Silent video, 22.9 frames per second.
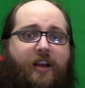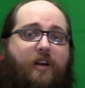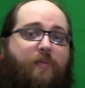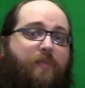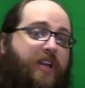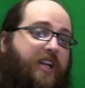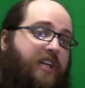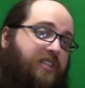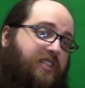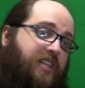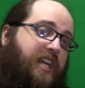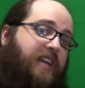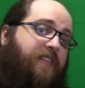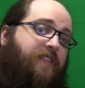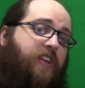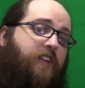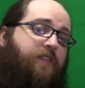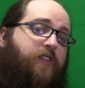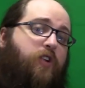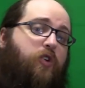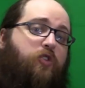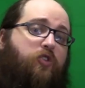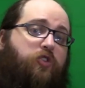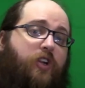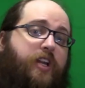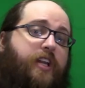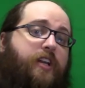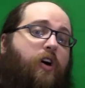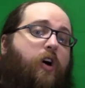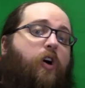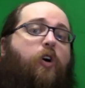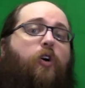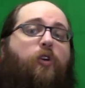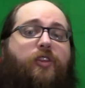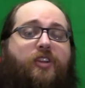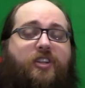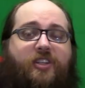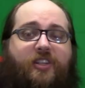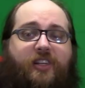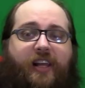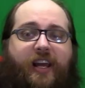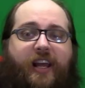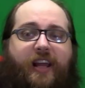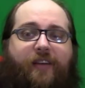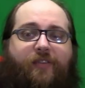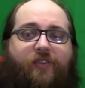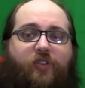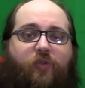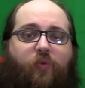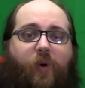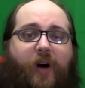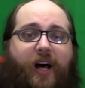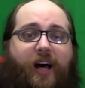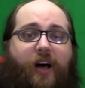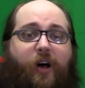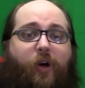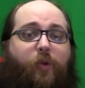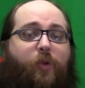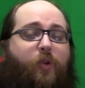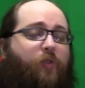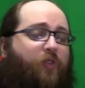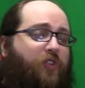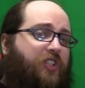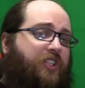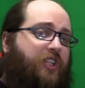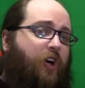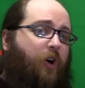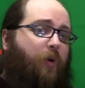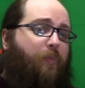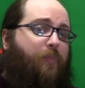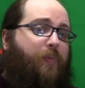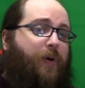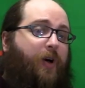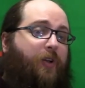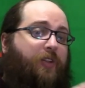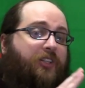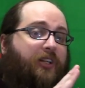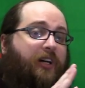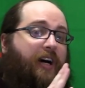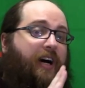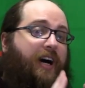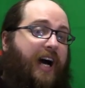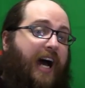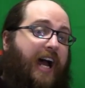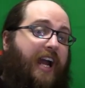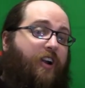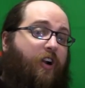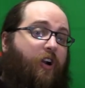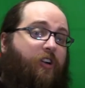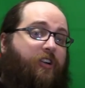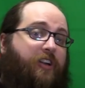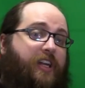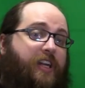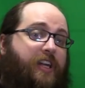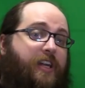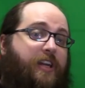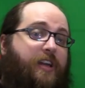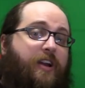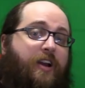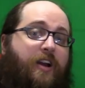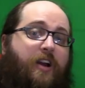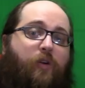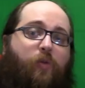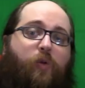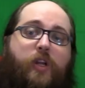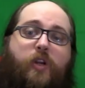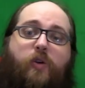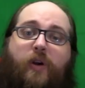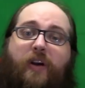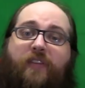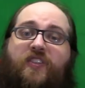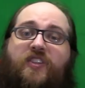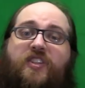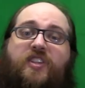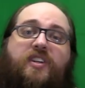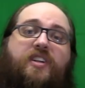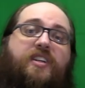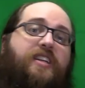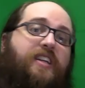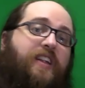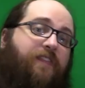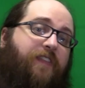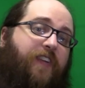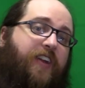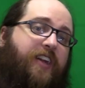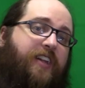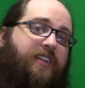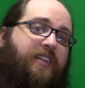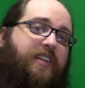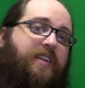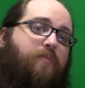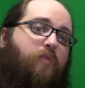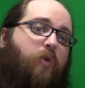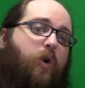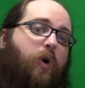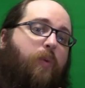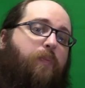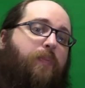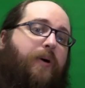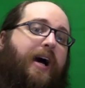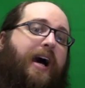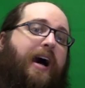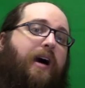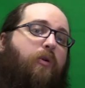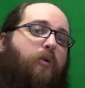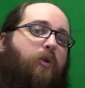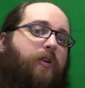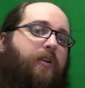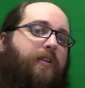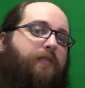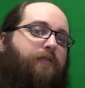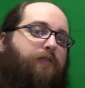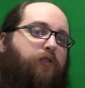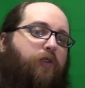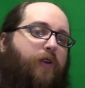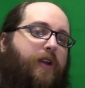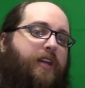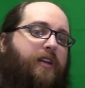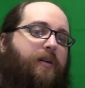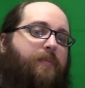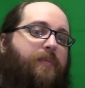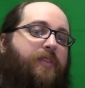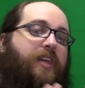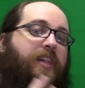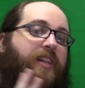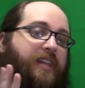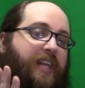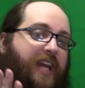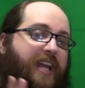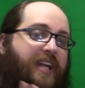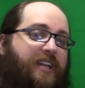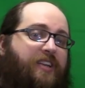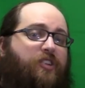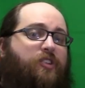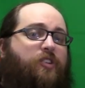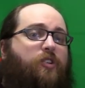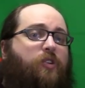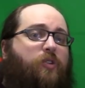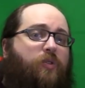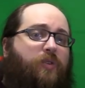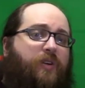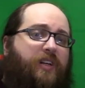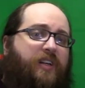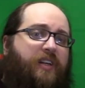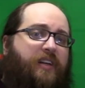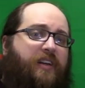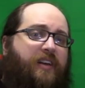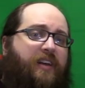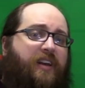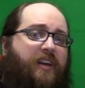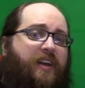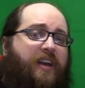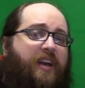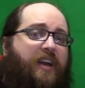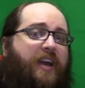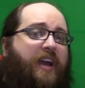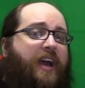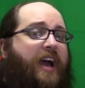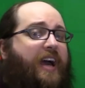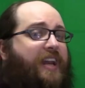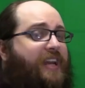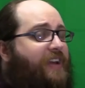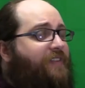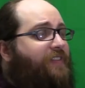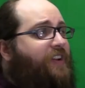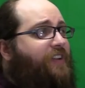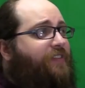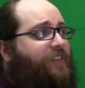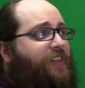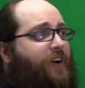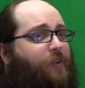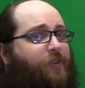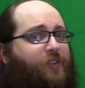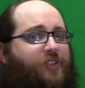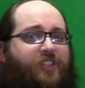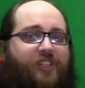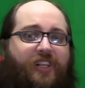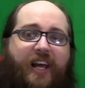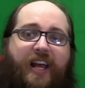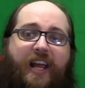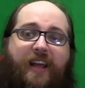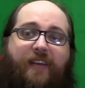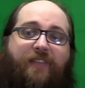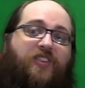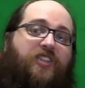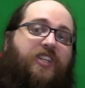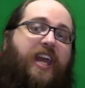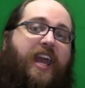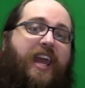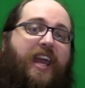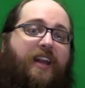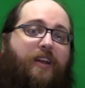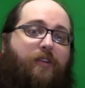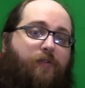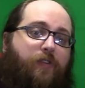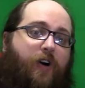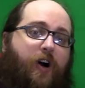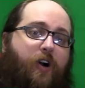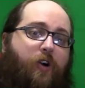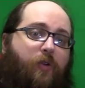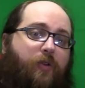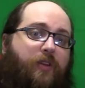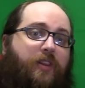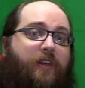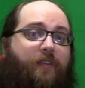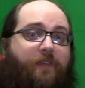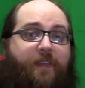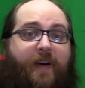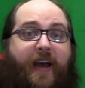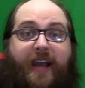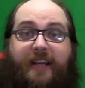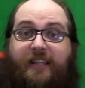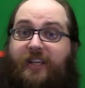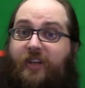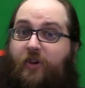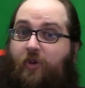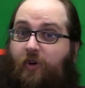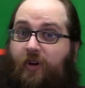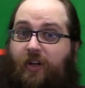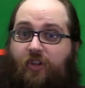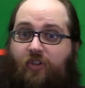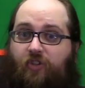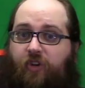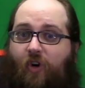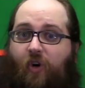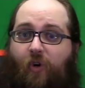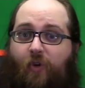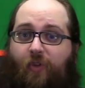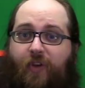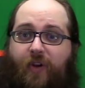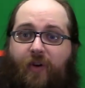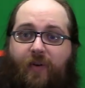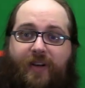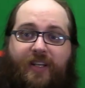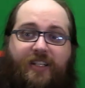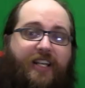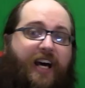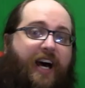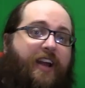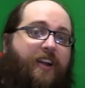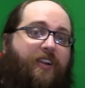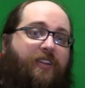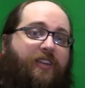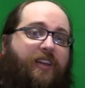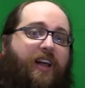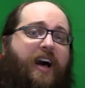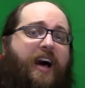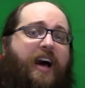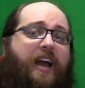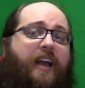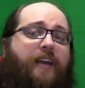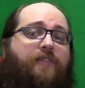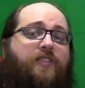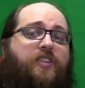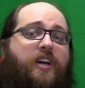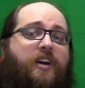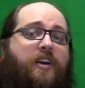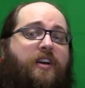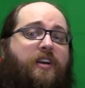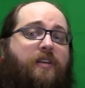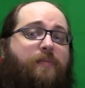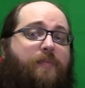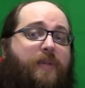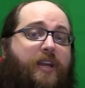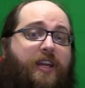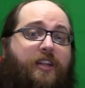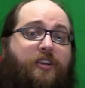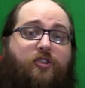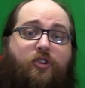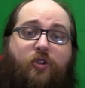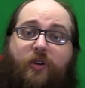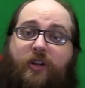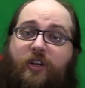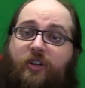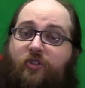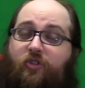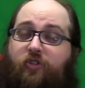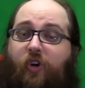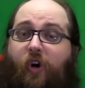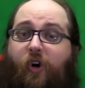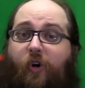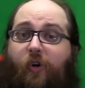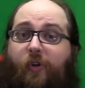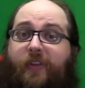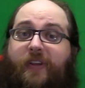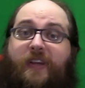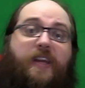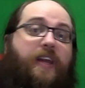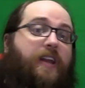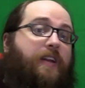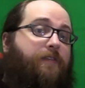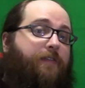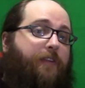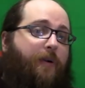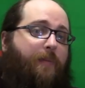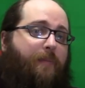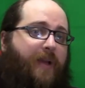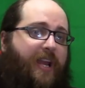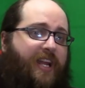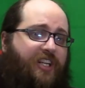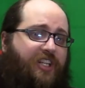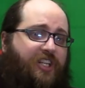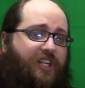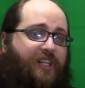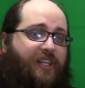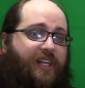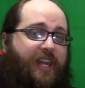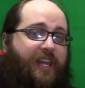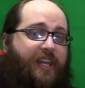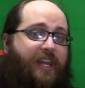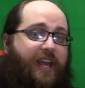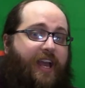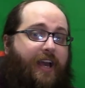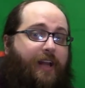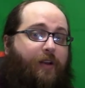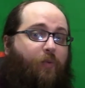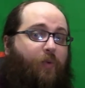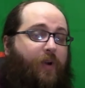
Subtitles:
Because even if you treat all the slaves well, you've still built a hierarchy where you have significantly more power and freedom than they do. And even if those slaves can vote, the fact that you control their entire lives means you control the information they get,